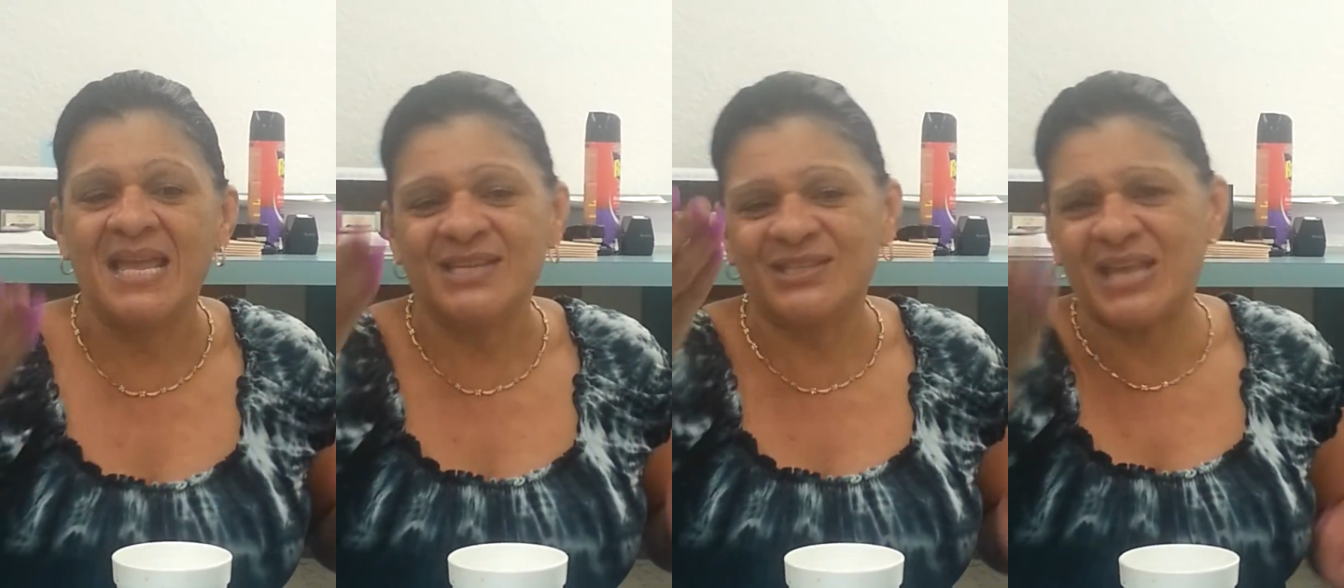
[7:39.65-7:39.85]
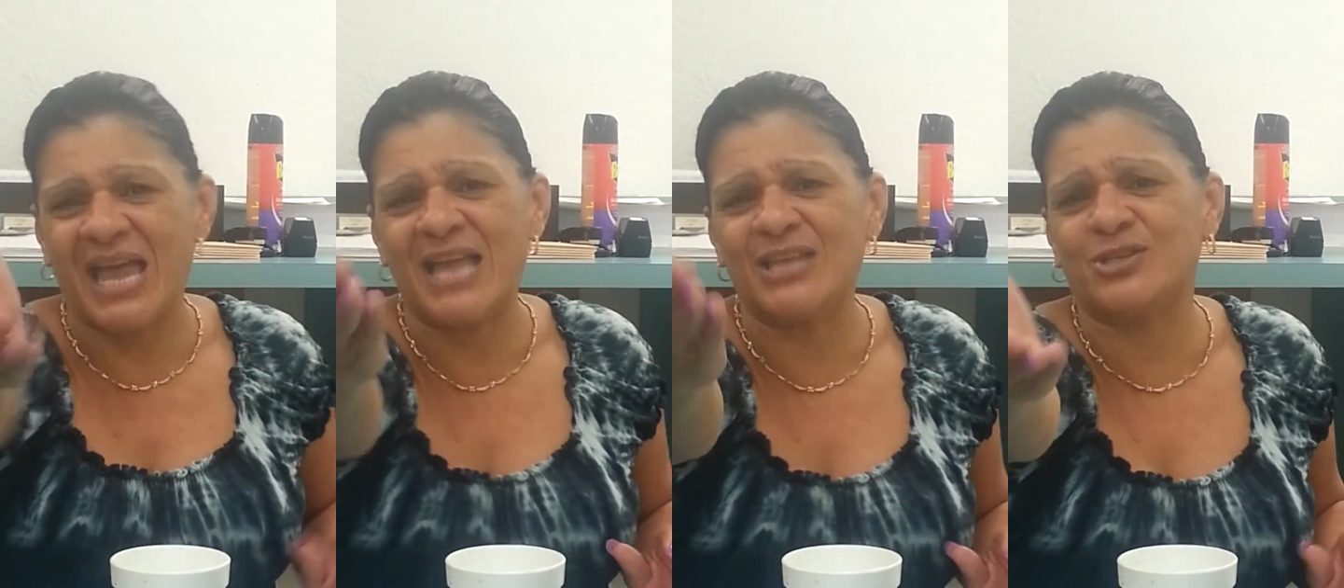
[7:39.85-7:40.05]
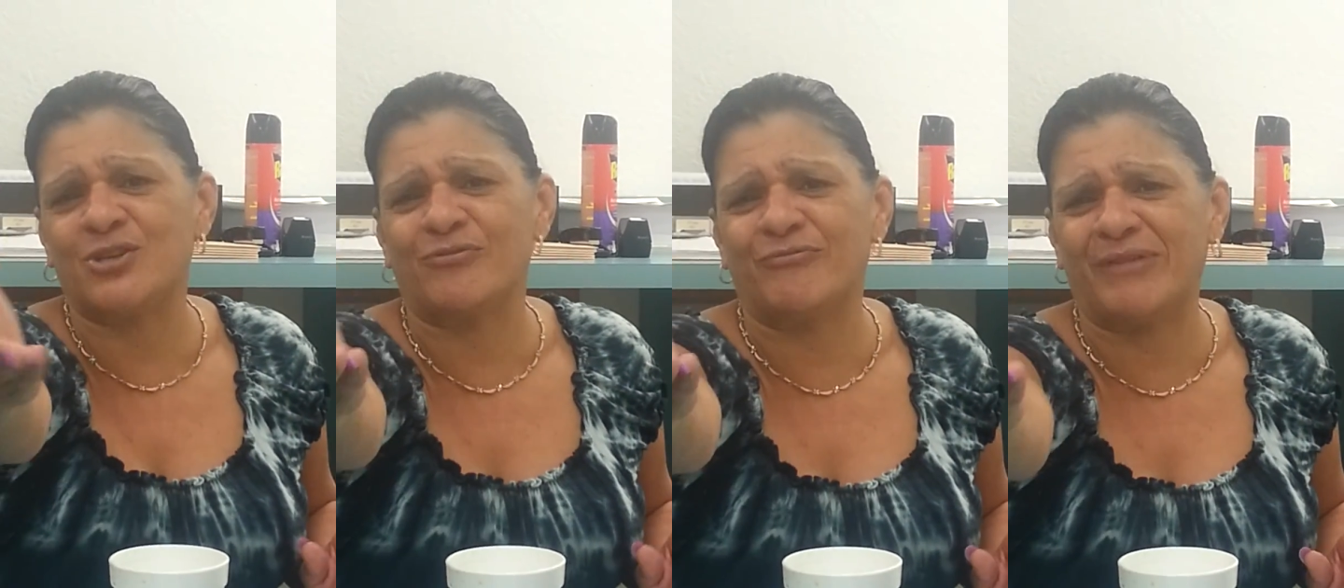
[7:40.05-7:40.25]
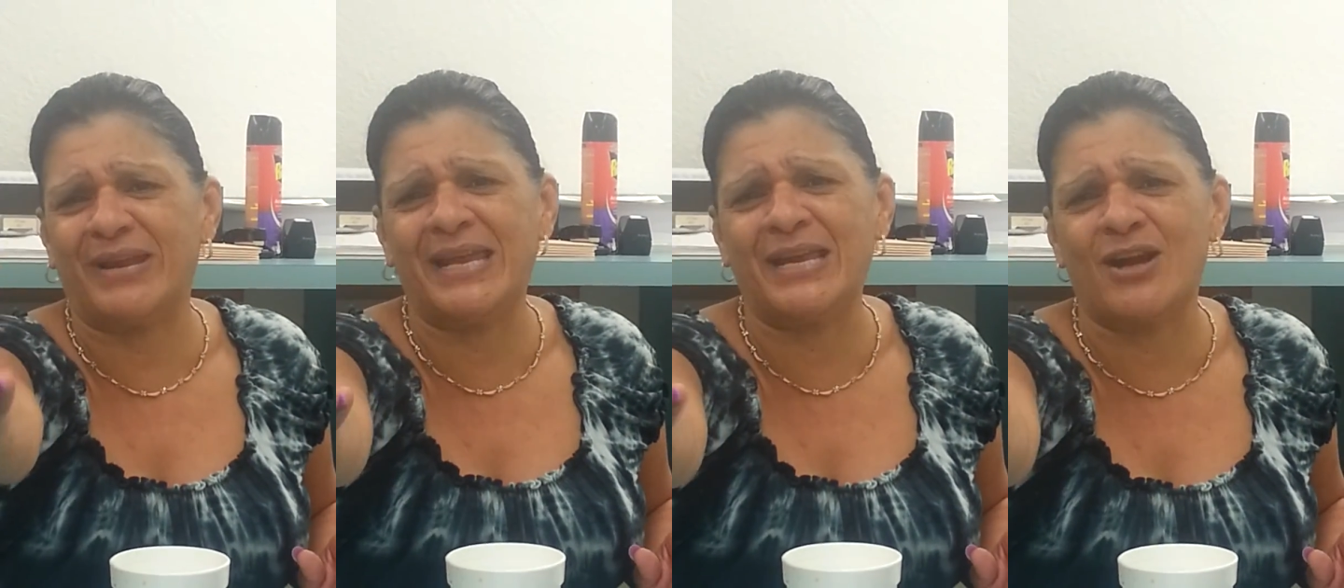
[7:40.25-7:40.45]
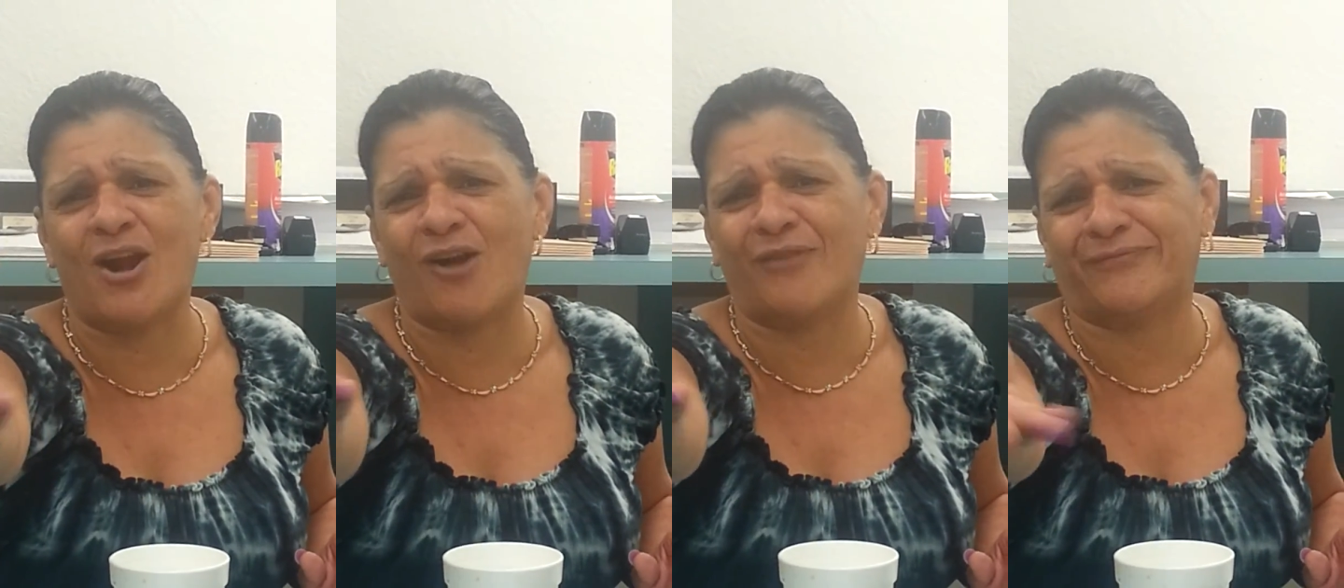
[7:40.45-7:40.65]

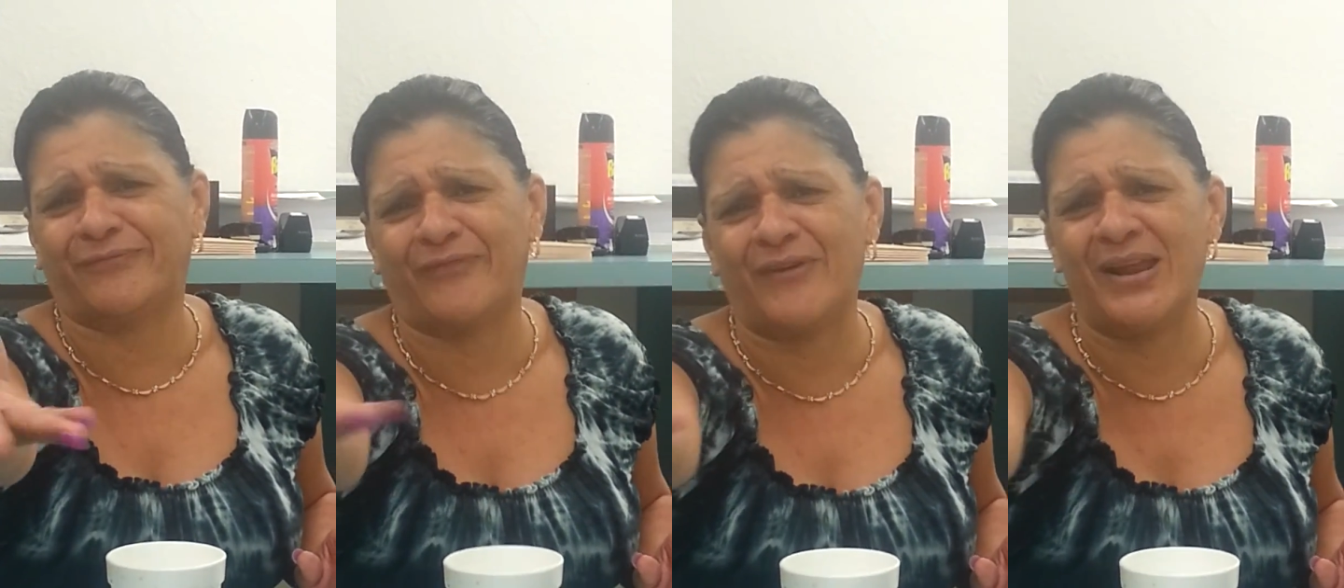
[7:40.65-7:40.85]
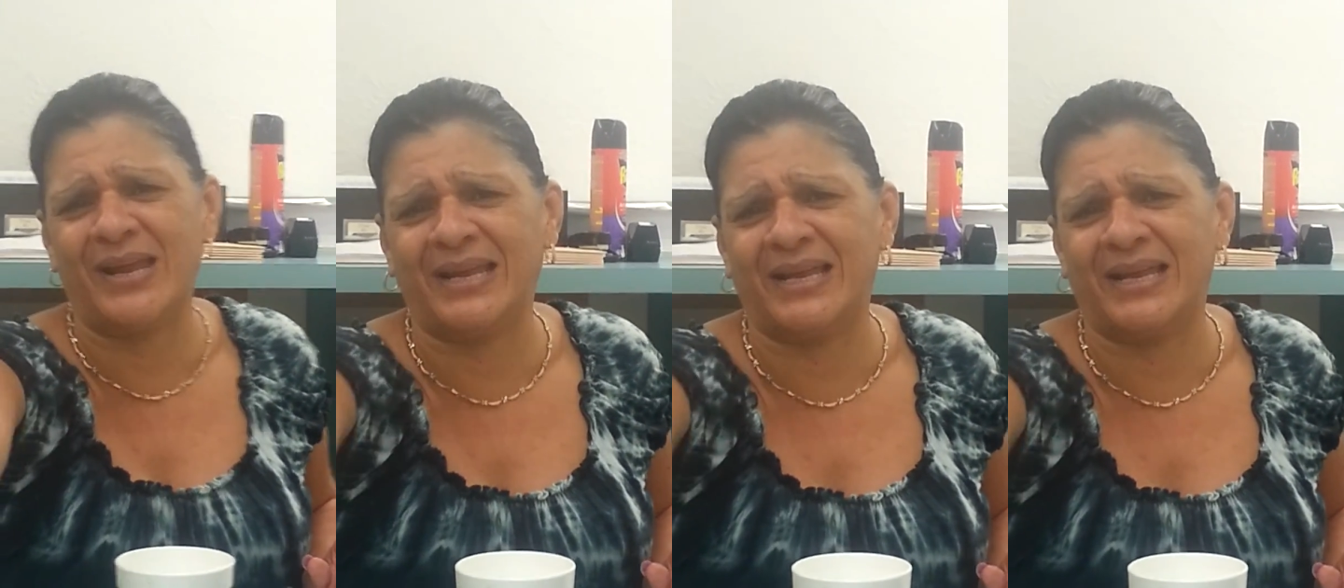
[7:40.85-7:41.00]
Tangerine, our oh, friend.